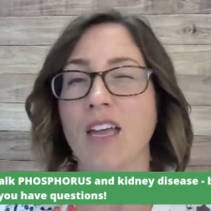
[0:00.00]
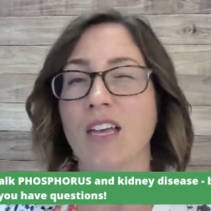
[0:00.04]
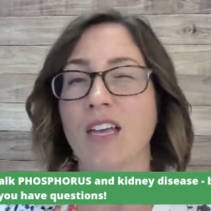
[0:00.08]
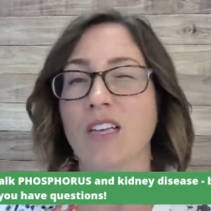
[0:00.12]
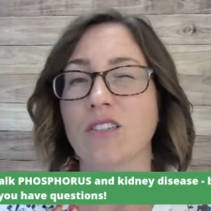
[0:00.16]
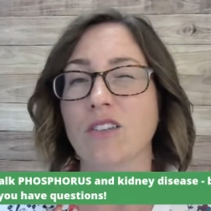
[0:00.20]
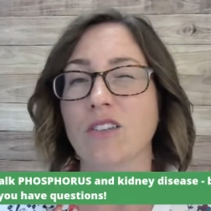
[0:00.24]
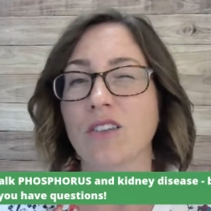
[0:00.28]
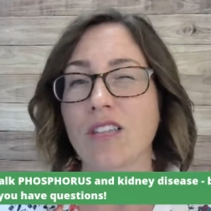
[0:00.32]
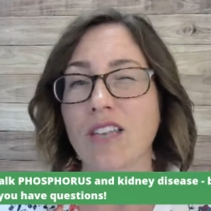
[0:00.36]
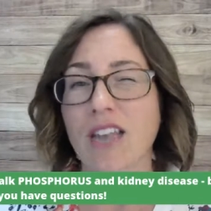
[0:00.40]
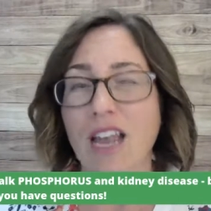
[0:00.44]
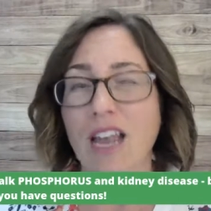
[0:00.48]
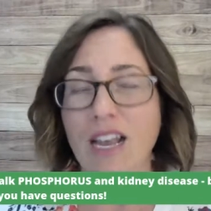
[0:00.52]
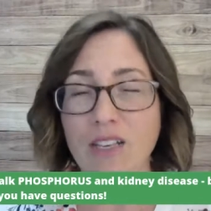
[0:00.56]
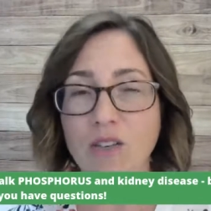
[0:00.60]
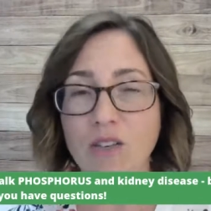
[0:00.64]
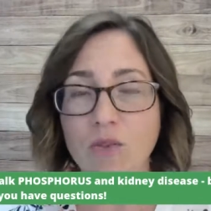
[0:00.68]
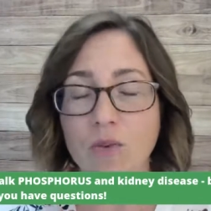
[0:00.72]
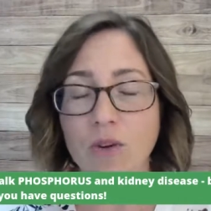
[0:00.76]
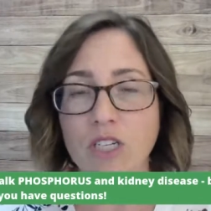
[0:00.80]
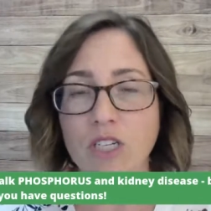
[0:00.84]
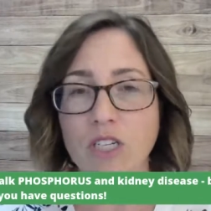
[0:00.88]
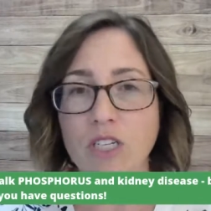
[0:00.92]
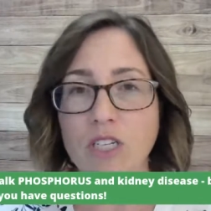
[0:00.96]
So the next
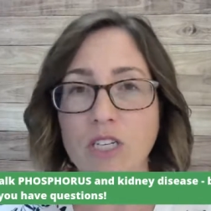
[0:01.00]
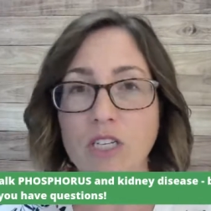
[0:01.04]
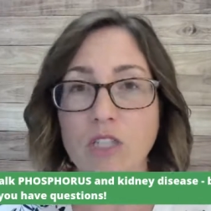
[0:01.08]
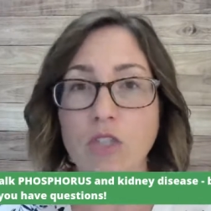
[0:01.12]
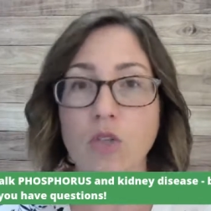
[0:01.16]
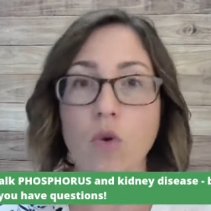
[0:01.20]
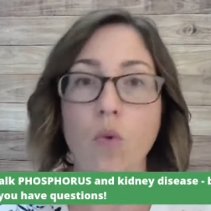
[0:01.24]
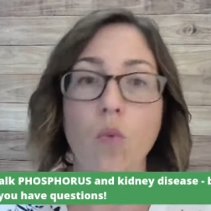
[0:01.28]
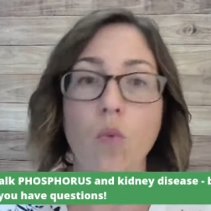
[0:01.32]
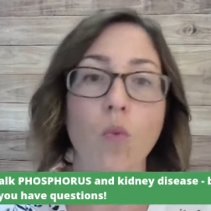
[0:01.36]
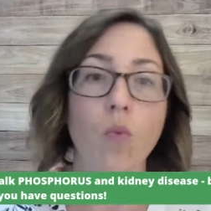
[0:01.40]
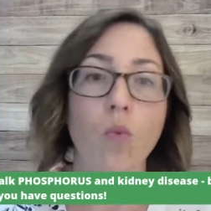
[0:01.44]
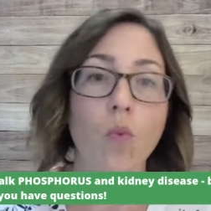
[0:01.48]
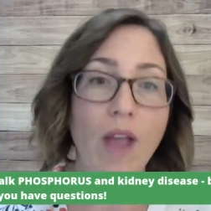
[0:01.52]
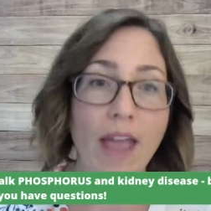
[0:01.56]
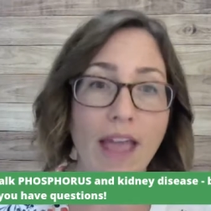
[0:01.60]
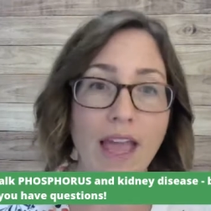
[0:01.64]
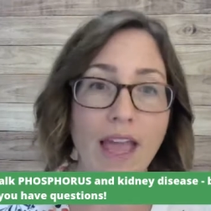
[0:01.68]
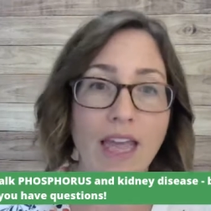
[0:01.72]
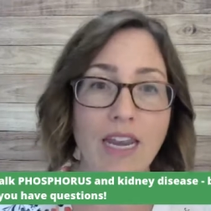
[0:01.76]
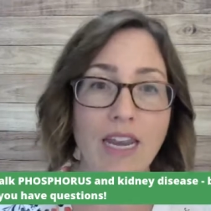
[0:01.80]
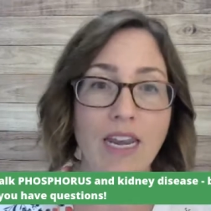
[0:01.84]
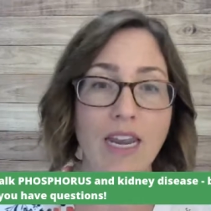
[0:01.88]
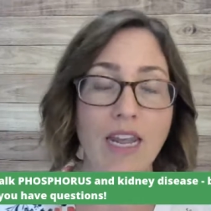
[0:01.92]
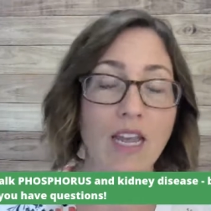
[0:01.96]
question is,
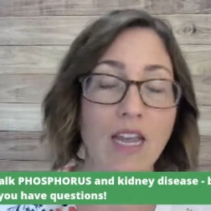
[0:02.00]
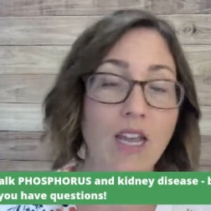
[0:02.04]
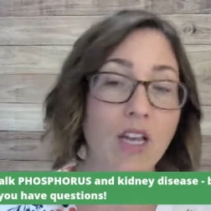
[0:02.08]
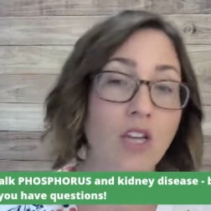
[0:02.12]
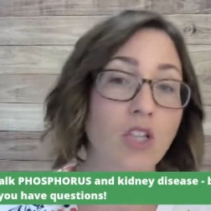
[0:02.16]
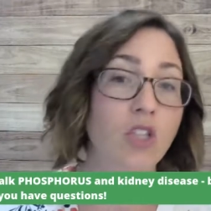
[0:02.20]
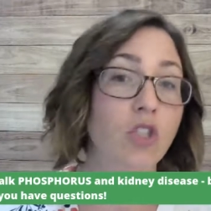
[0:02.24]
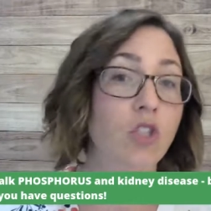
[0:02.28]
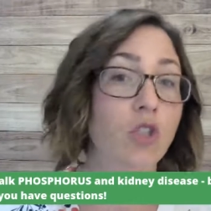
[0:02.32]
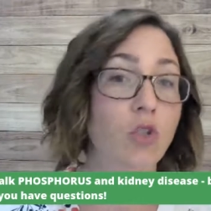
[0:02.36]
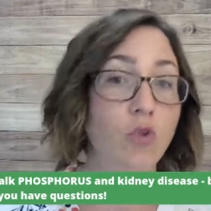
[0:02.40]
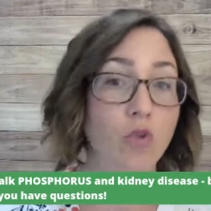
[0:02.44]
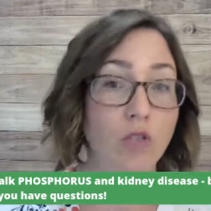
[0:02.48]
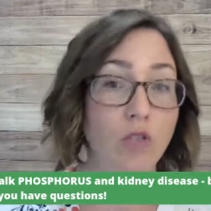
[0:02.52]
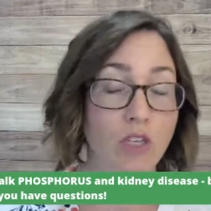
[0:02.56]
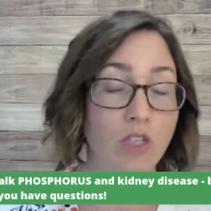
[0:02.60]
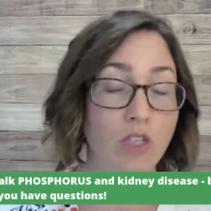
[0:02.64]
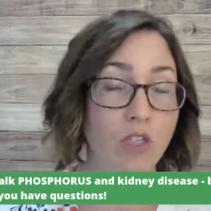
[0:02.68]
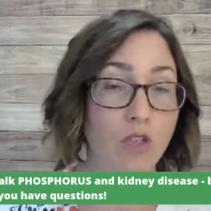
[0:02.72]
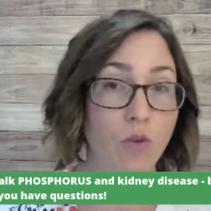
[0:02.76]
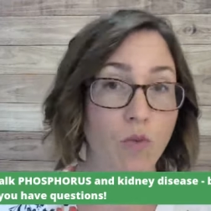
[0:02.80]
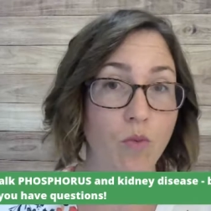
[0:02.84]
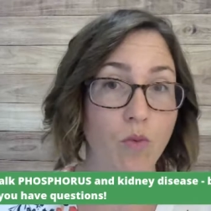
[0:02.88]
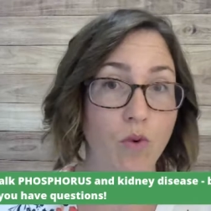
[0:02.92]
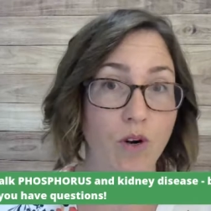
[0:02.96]
when do you need
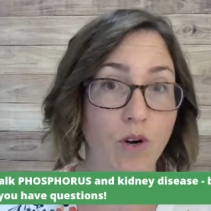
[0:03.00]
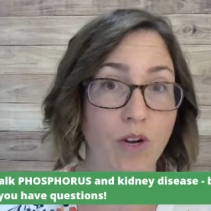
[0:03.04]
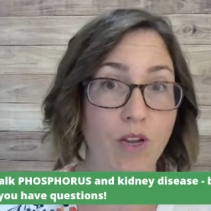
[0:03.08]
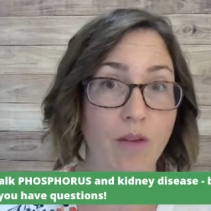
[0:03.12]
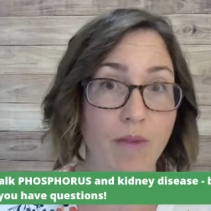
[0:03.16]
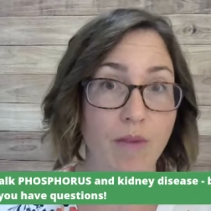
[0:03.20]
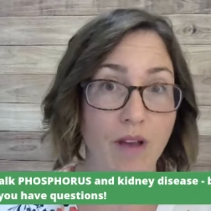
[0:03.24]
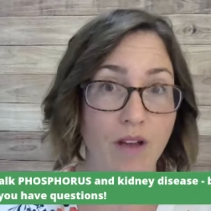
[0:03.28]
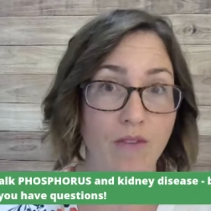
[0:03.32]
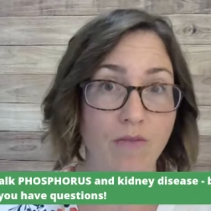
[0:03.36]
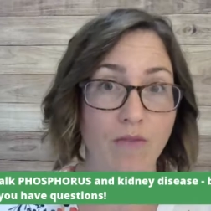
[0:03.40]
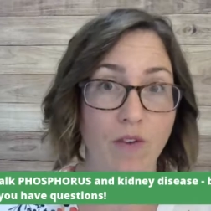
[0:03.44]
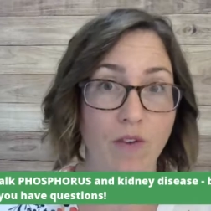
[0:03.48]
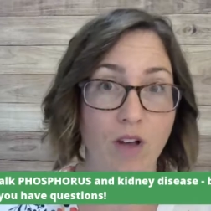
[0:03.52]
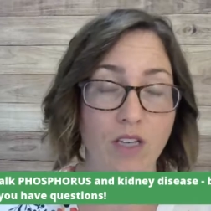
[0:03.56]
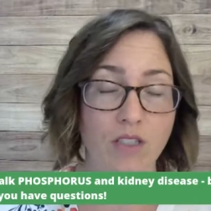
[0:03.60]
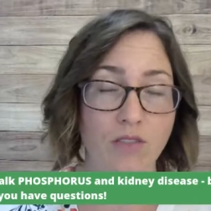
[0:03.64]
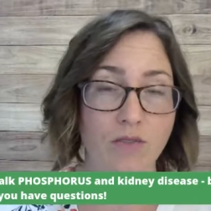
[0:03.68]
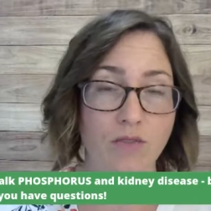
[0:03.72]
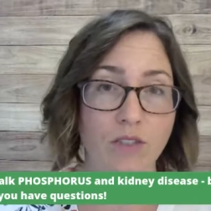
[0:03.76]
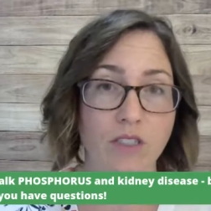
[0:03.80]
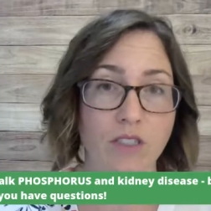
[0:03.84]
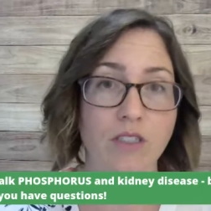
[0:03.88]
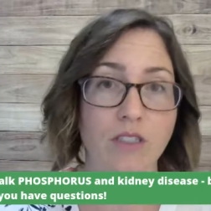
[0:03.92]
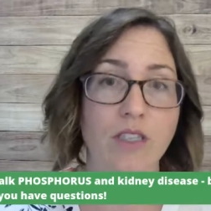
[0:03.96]
to worry about
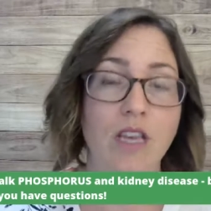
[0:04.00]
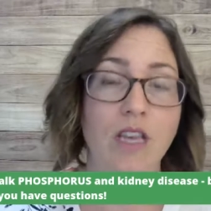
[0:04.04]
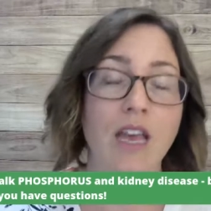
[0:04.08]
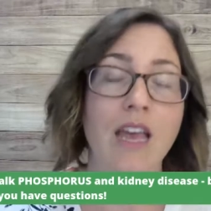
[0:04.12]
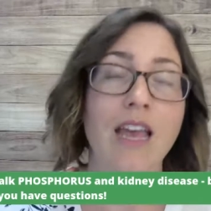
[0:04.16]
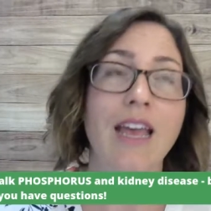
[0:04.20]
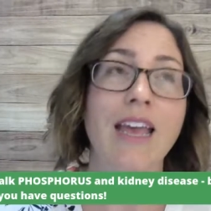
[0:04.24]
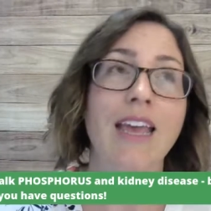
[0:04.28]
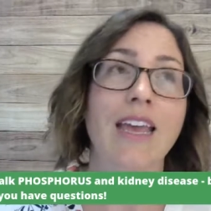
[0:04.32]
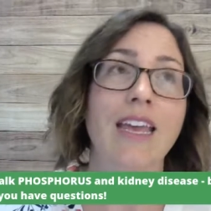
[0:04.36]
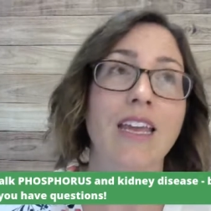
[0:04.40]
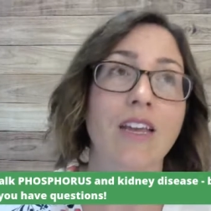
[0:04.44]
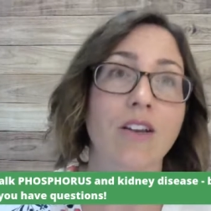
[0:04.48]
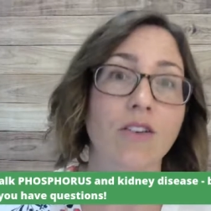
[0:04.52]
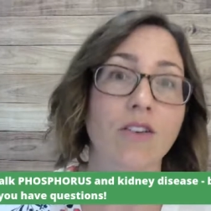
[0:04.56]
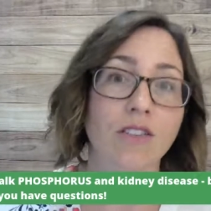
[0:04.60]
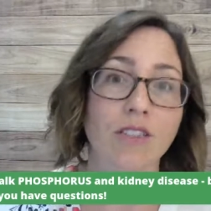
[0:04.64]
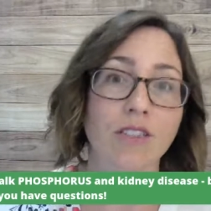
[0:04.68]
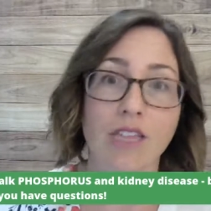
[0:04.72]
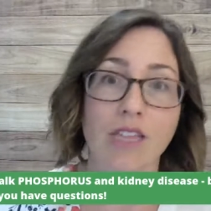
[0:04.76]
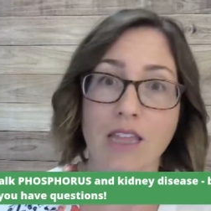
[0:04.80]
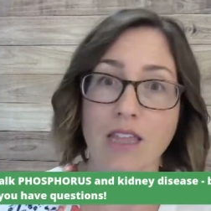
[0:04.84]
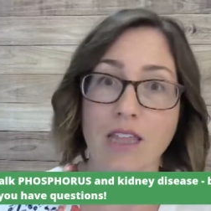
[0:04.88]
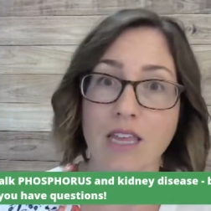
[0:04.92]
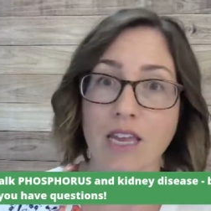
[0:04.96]
phosphorus? Here's
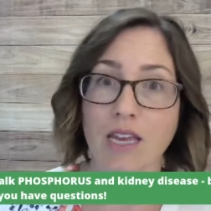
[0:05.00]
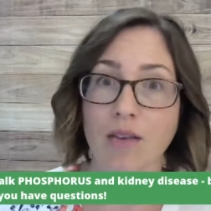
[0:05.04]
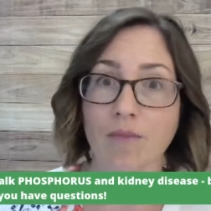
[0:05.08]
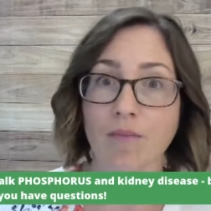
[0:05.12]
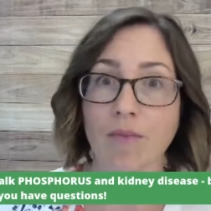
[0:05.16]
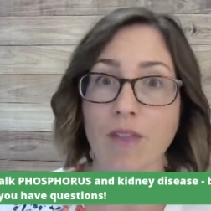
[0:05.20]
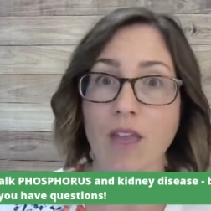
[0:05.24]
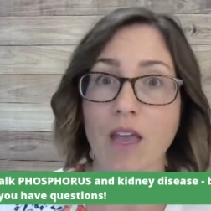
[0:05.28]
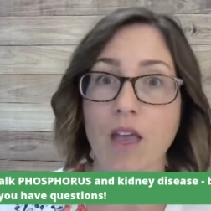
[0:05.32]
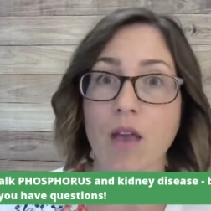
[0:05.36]
the thing.